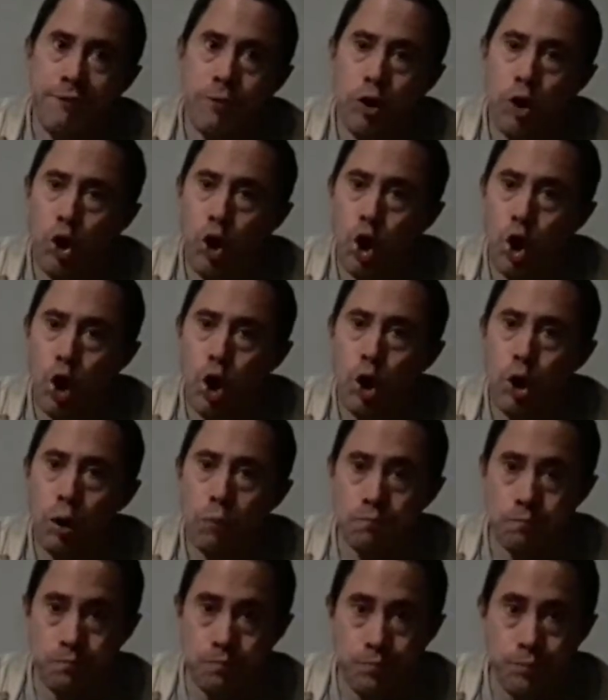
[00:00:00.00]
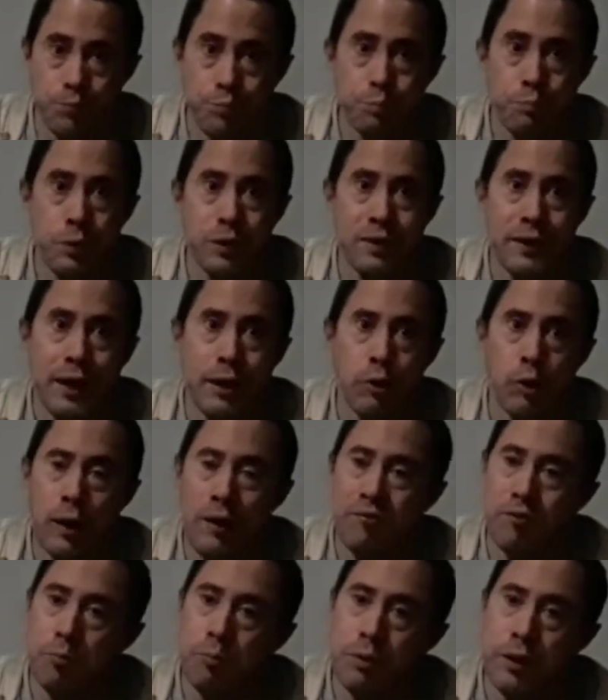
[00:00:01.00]
her, but they don't
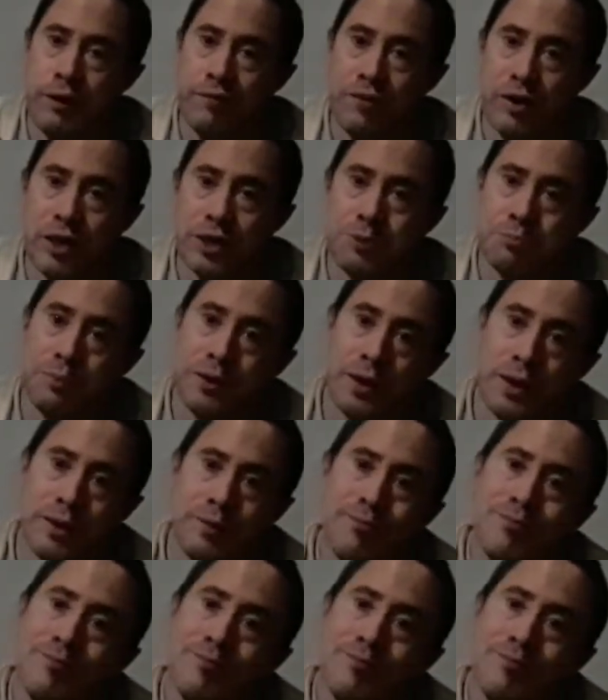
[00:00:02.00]
have to believe us men.